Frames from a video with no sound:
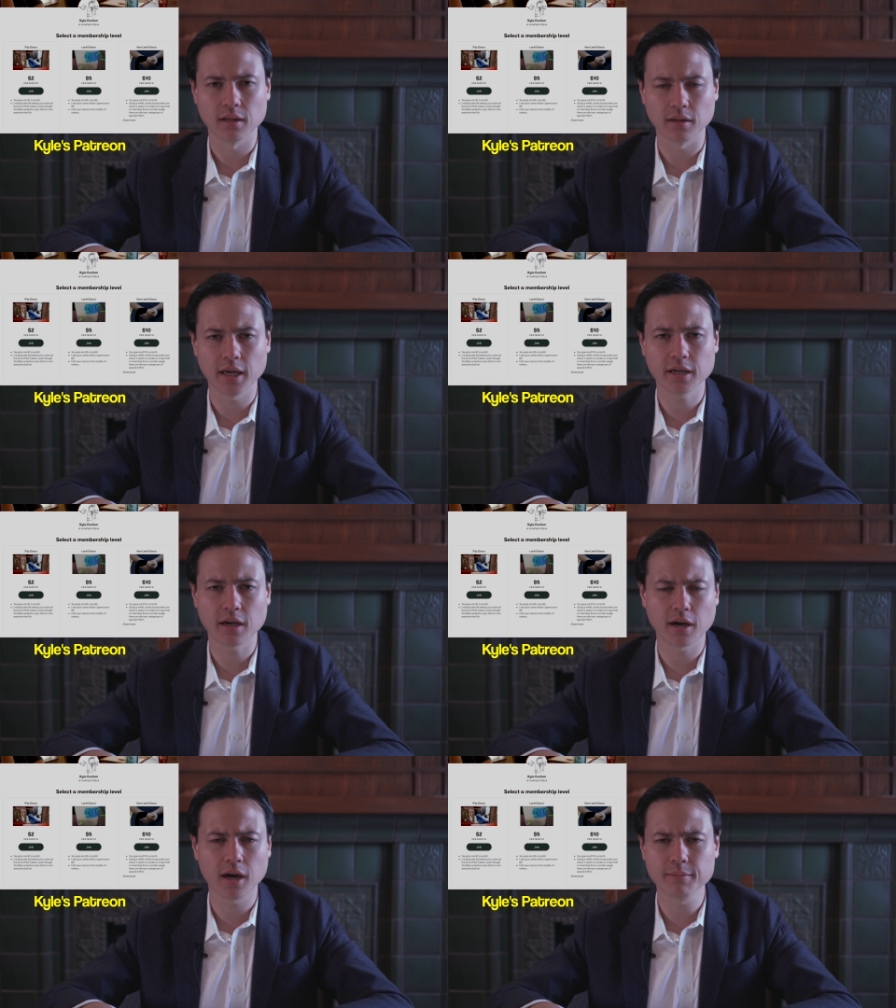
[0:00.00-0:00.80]

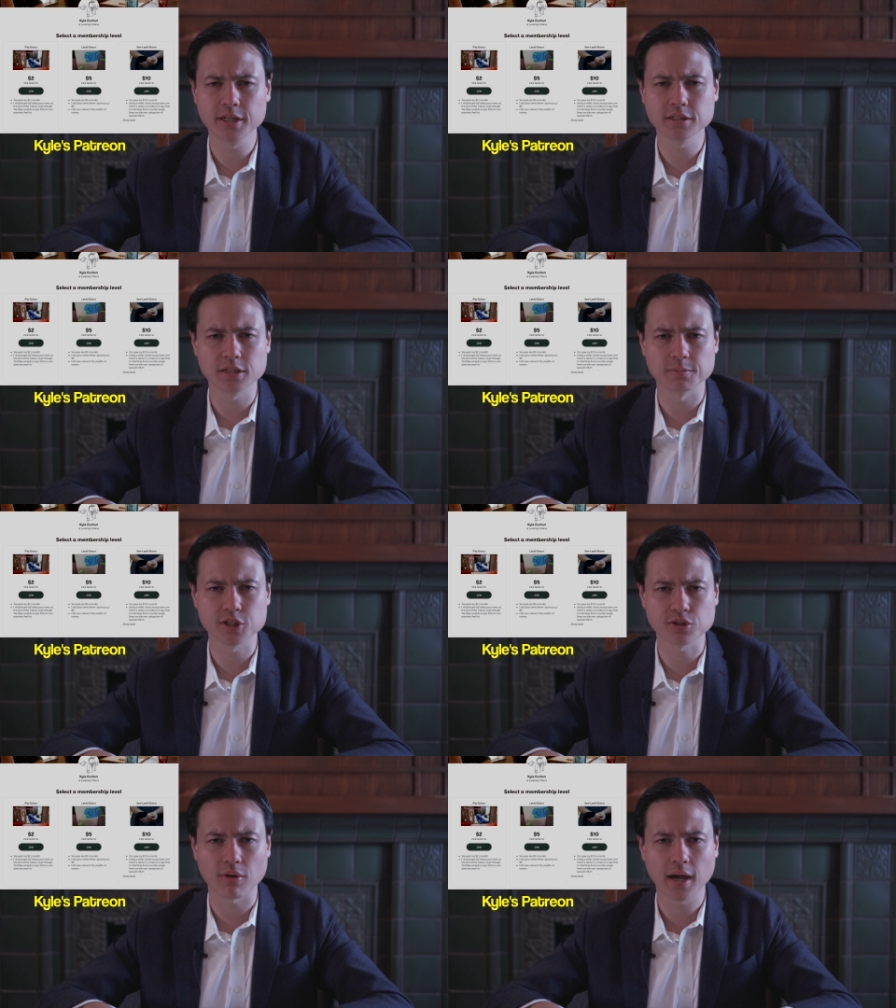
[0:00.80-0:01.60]
Like, comment,
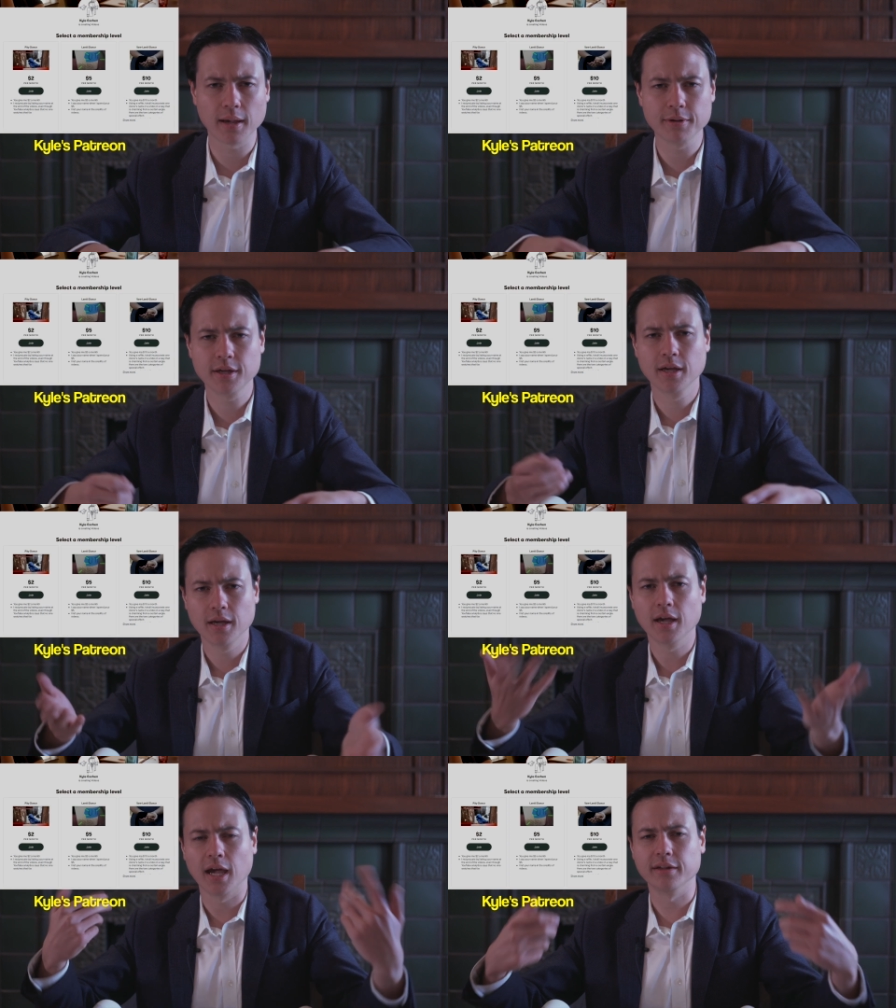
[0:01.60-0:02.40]
subscribe,
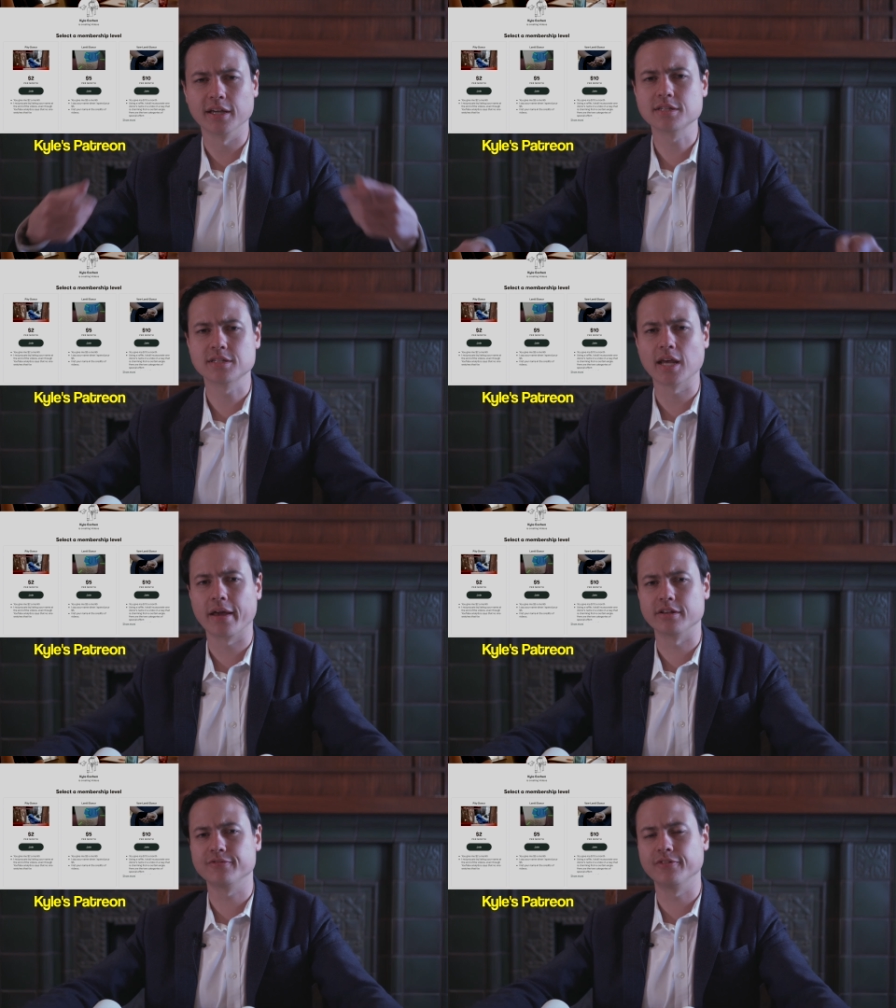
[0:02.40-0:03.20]
and let
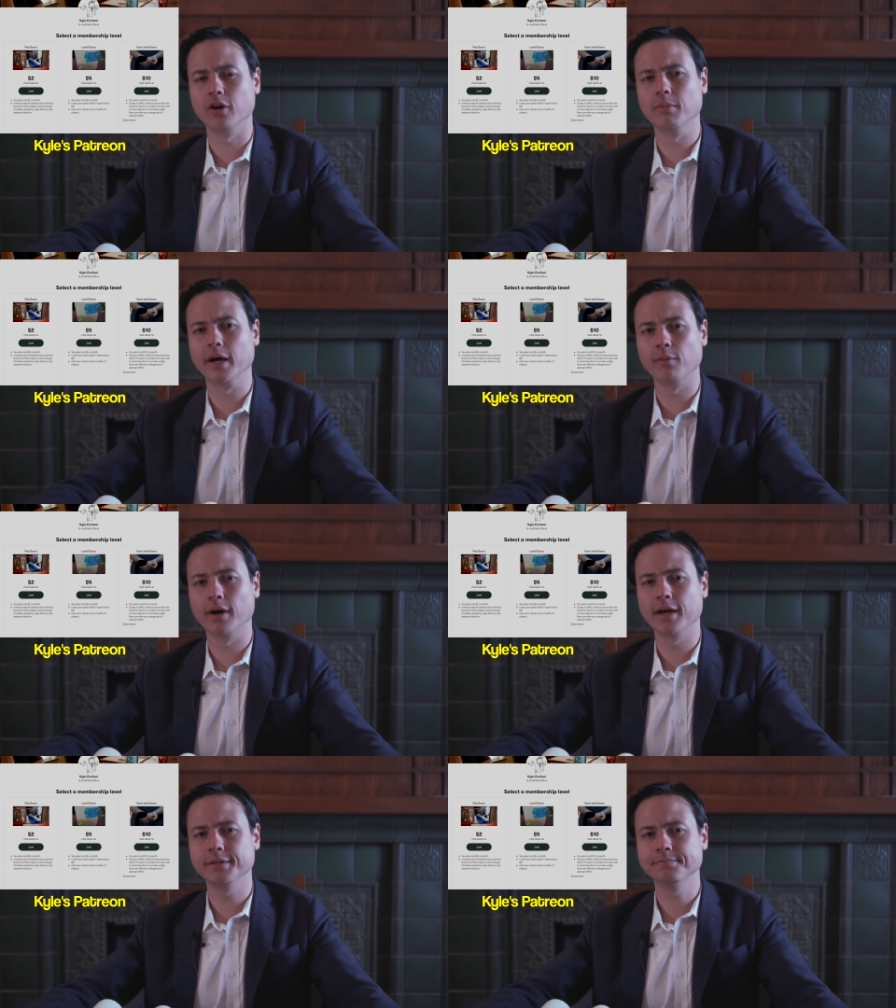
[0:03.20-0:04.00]
status flow my
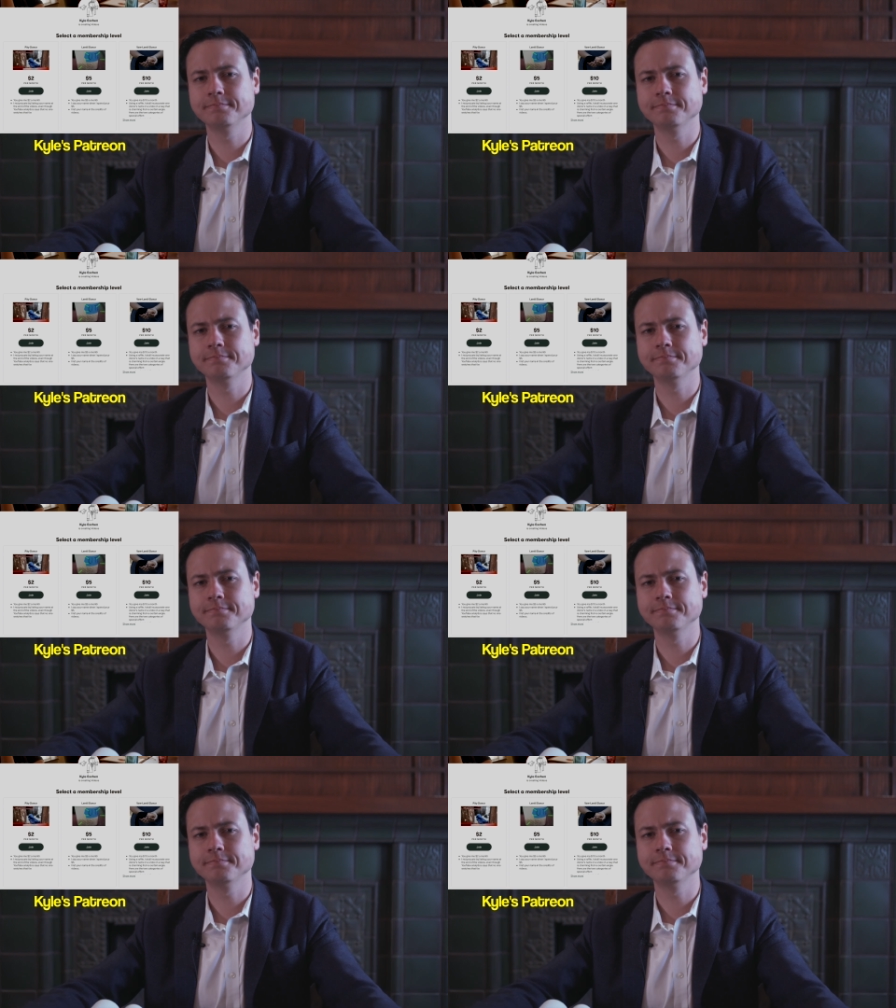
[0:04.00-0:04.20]
way.